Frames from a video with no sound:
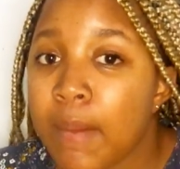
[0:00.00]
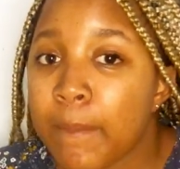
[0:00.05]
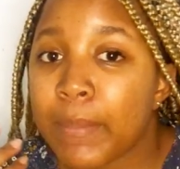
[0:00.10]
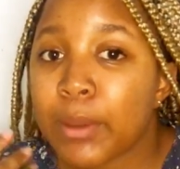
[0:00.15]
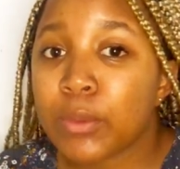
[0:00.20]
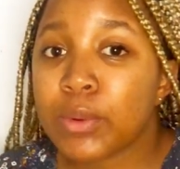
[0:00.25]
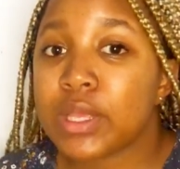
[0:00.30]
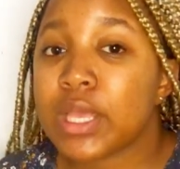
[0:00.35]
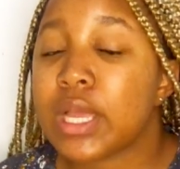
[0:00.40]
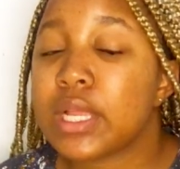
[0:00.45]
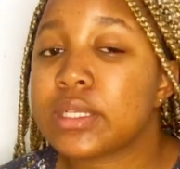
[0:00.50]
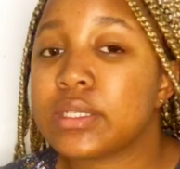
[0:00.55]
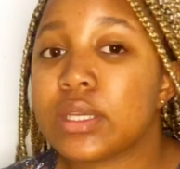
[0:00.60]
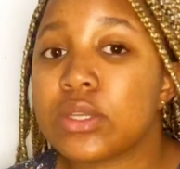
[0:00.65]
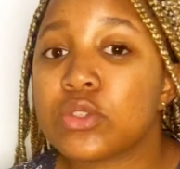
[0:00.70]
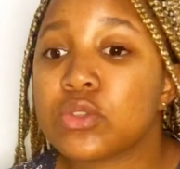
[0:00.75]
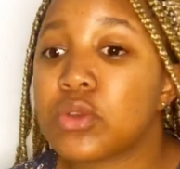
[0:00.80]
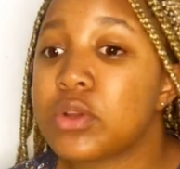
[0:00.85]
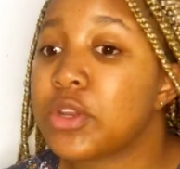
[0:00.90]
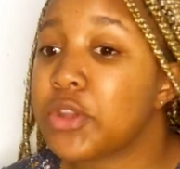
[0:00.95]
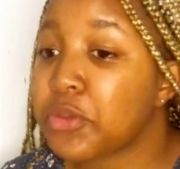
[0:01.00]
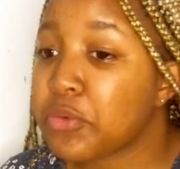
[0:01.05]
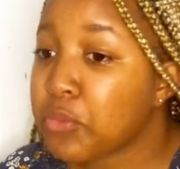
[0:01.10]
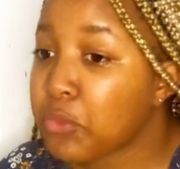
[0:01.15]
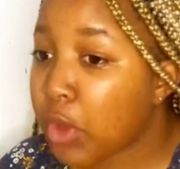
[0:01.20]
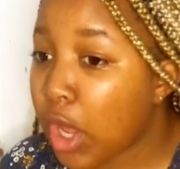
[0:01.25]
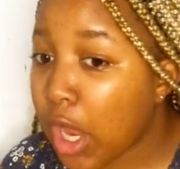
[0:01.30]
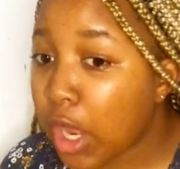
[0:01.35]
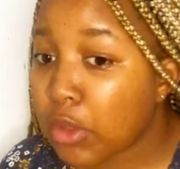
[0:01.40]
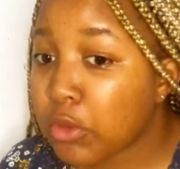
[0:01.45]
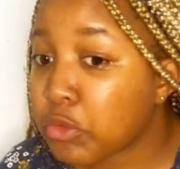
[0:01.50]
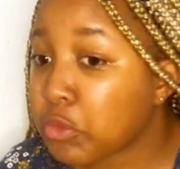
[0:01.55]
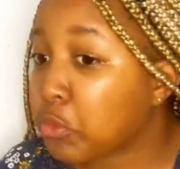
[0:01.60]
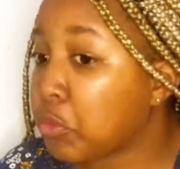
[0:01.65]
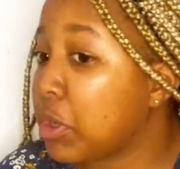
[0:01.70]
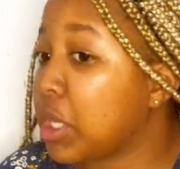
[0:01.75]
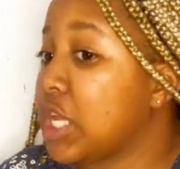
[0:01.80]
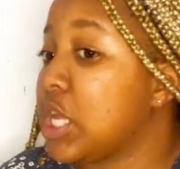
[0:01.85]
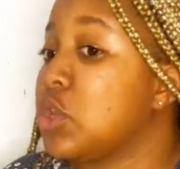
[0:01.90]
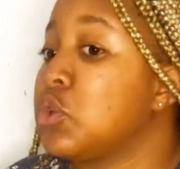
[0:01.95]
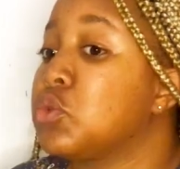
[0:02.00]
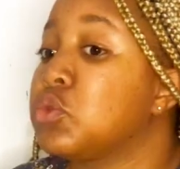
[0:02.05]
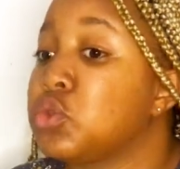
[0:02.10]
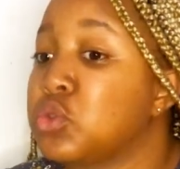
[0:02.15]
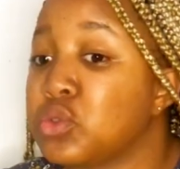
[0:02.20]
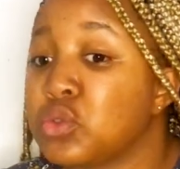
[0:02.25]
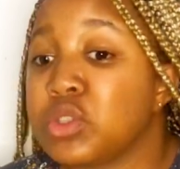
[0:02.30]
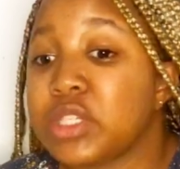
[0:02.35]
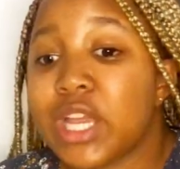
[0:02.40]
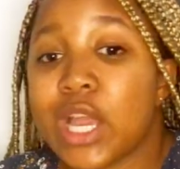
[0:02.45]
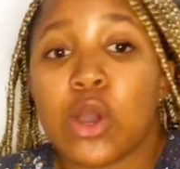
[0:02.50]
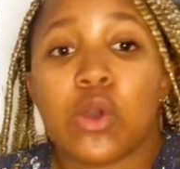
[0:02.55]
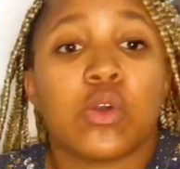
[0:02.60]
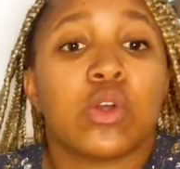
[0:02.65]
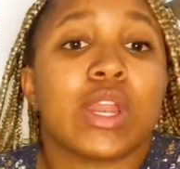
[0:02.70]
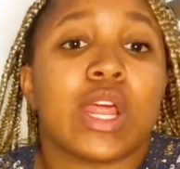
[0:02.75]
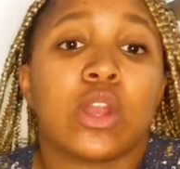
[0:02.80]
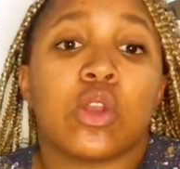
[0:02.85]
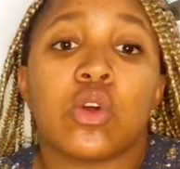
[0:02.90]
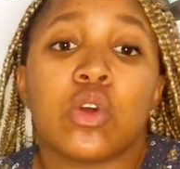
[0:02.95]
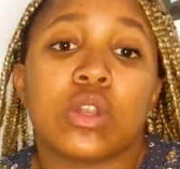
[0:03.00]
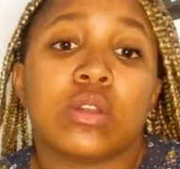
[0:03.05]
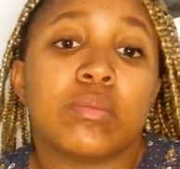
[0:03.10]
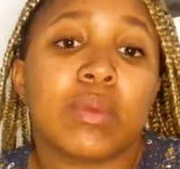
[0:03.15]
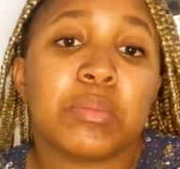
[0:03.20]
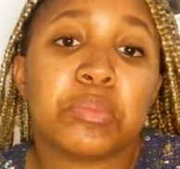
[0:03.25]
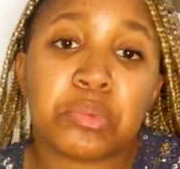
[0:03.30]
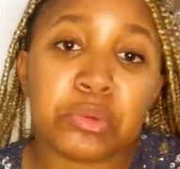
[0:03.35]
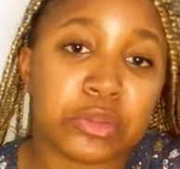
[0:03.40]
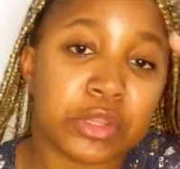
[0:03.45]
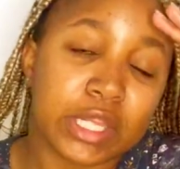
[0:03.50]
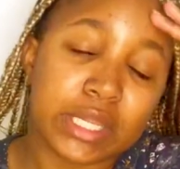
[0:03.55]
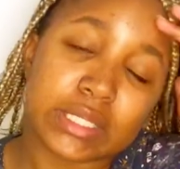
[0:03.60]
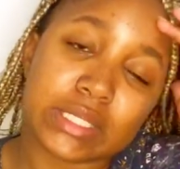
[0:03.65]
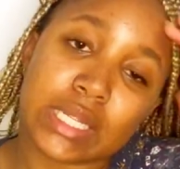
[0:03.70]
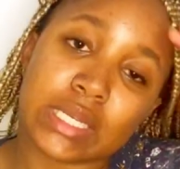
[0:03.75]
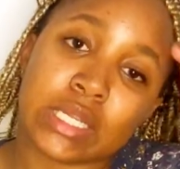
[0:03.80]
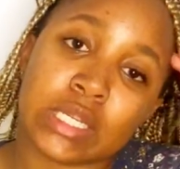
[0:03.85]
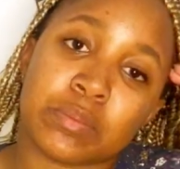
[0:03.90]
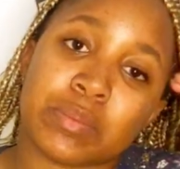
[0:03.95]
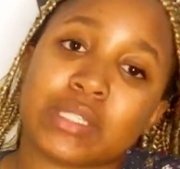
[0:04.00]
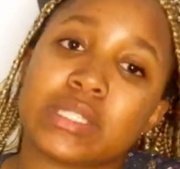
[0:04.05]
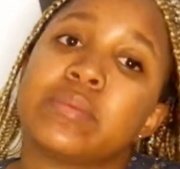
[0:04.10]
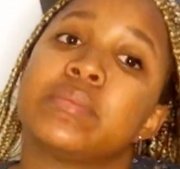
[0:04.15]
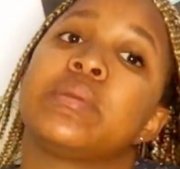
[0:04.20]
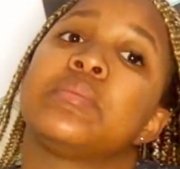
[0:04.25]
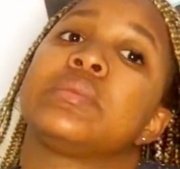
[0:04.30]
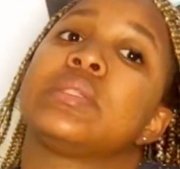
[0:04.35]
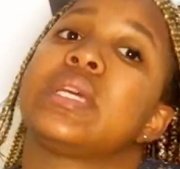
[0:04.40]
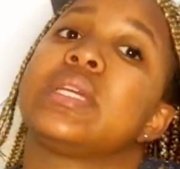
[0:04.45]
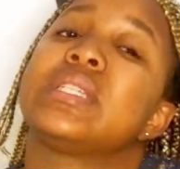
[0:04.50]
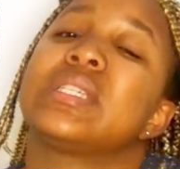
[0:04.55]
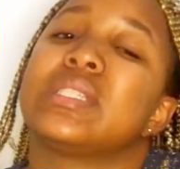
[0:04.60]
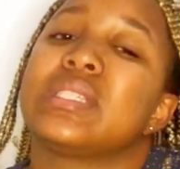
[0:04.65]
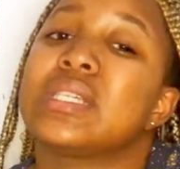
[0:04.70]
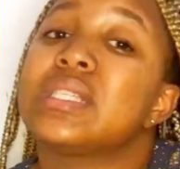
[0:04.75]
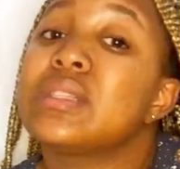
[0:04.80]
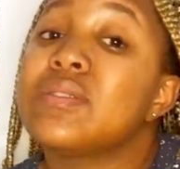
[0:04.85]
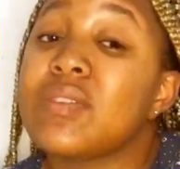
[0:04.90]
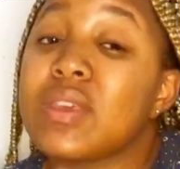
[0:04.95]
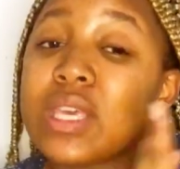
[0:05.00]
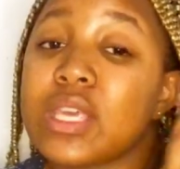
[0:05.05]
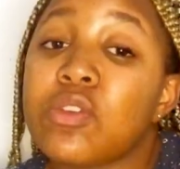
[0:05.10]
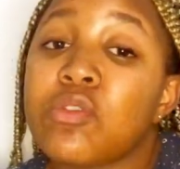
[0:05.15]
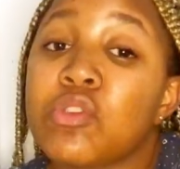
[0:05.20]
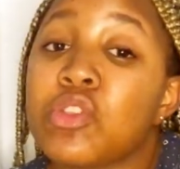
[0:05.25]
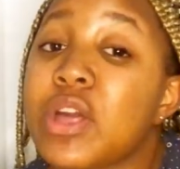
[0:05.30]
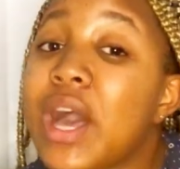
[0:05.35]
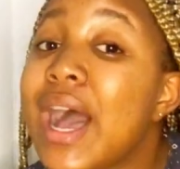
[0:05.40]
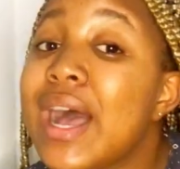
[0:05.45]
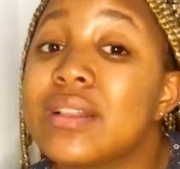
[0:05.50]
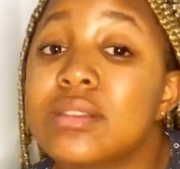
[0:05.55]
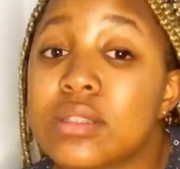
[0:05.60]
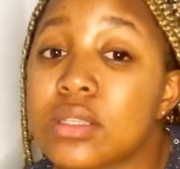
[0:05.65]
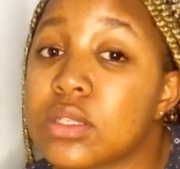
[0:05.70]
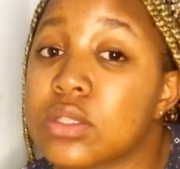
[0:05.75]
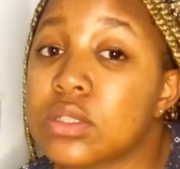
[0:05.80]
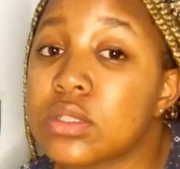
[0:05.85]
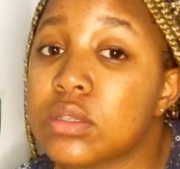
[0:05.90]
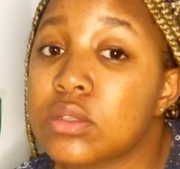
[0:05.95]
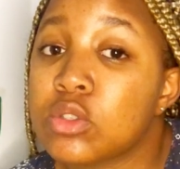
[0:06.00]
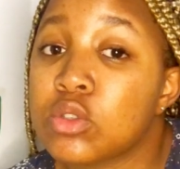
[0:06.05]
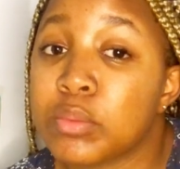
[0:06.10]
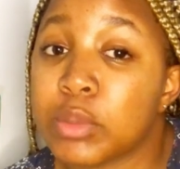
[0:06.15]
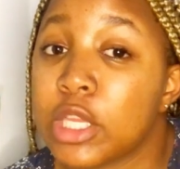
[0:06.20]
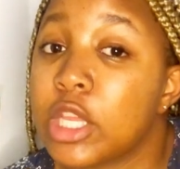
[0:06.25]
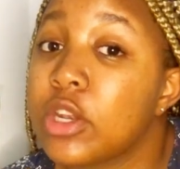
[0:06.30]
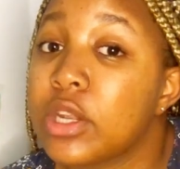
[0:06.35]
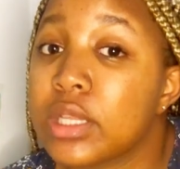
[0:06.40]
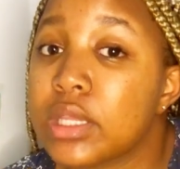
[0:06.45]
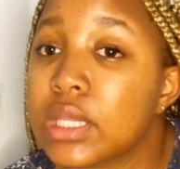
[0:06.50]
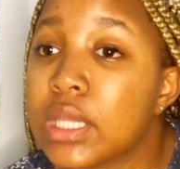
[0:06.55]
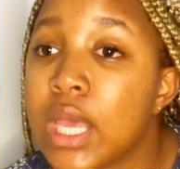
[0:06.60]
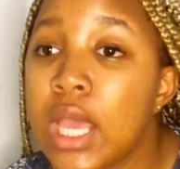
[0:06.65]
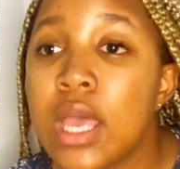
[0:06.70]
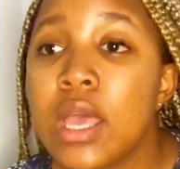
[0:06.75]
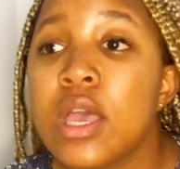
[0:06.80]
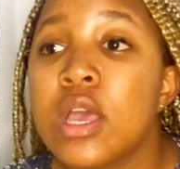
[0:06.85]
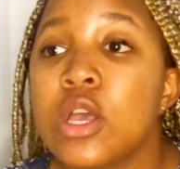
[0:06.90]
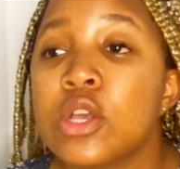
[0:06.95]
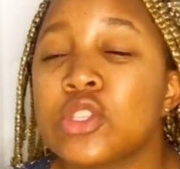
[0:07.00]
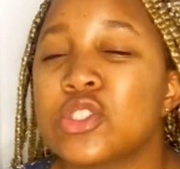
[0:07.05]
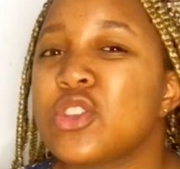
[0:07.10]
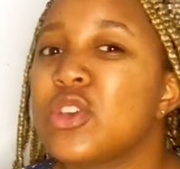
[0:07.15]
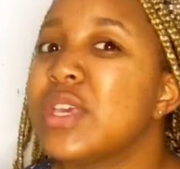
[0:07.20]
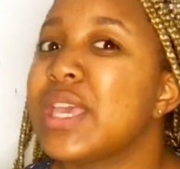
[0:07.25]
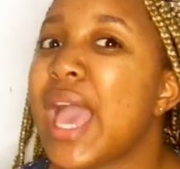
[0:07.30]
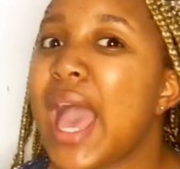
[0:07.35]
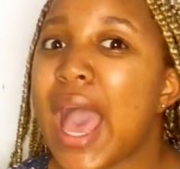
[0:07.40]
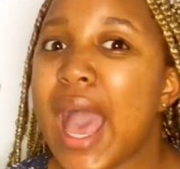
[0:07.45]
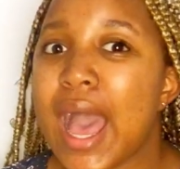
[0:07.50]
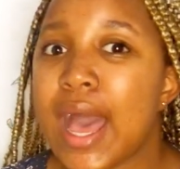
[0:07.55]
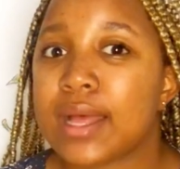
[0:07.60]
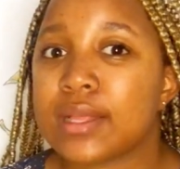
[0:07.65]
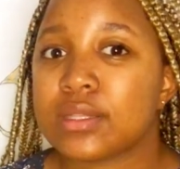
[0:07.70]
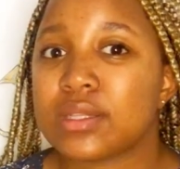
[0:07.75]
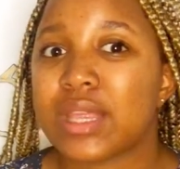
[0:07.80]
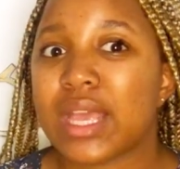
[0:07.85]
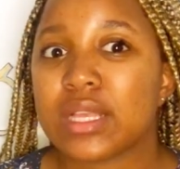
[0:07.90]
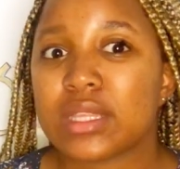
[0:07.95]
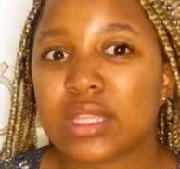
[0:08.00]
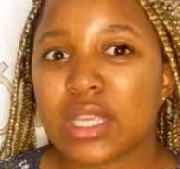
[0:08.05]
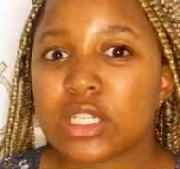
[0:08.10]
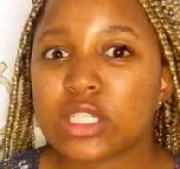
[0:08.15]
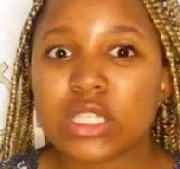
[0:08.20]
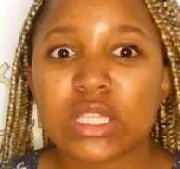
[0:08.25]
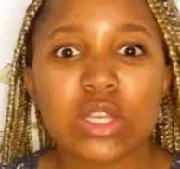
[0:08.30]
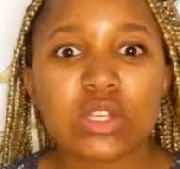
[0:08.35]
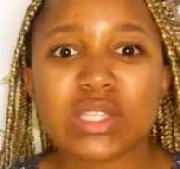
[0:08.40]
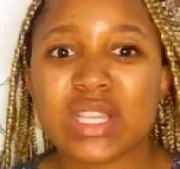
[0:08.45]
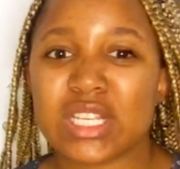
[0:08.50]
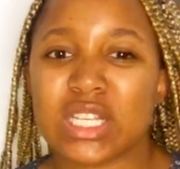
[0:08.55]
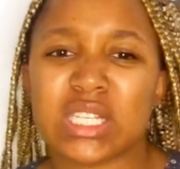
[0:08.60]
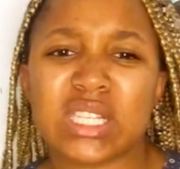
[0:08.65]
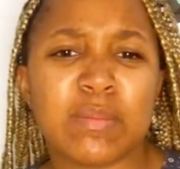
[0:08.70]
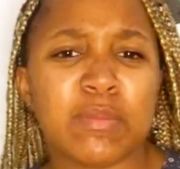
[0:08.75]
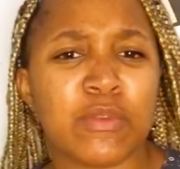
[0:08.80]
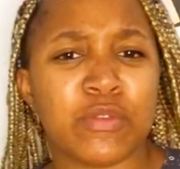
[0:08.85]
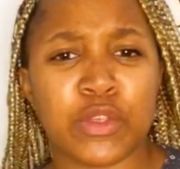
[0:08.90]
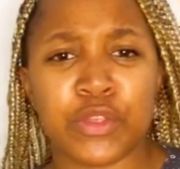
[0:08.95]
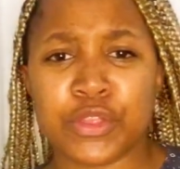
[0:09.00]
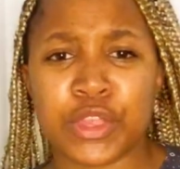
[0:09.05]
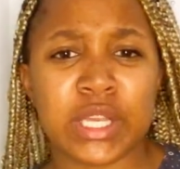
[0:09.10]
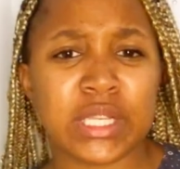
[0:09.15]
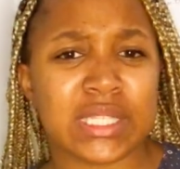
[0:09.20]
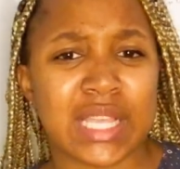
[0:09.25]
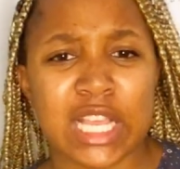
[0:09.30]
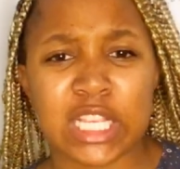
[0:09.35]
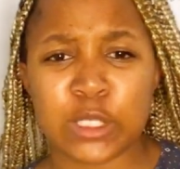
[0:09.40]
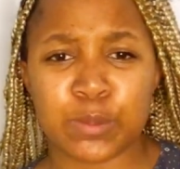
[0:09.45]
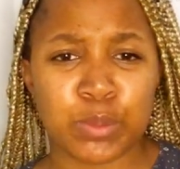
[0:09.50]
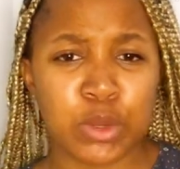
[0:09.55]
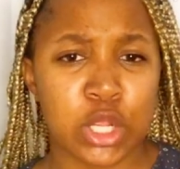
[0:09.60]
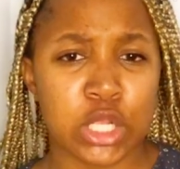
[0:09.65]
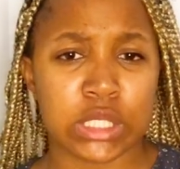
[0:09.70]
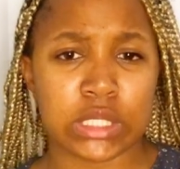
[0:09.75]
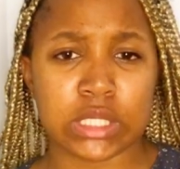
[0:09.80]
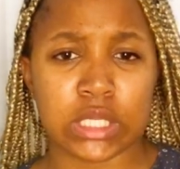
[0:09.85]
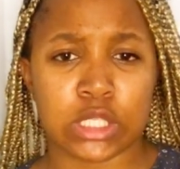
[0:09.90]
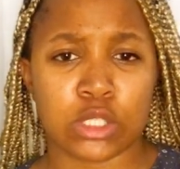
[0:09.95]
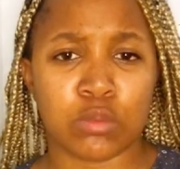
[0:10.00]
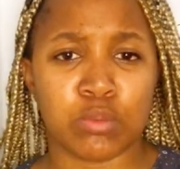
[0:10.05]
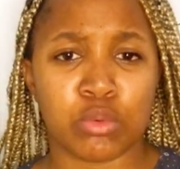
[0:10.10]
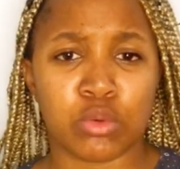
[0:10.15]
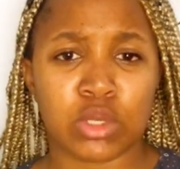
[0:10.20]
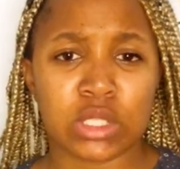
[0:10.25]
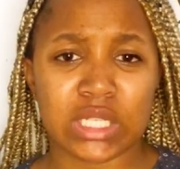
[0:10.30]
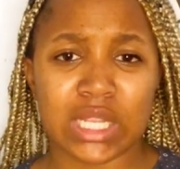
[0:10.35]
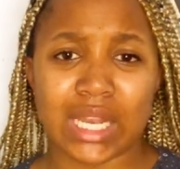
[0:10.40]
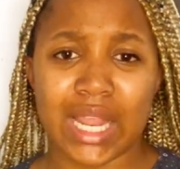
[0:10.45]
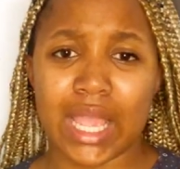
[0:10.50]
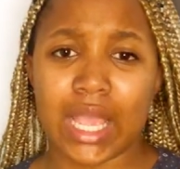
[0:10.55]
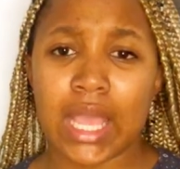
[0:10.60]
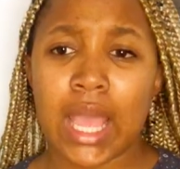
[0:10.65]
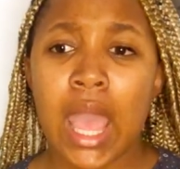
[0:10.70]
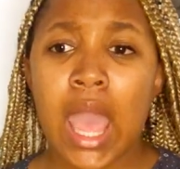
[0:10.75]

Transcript: but when you're a day scholar wow what can you do you're all alone maybe with the internet but sometimes the internet doesn't even give you the answers to begin with so yeah like those are just some of the things i experienced as a boarder like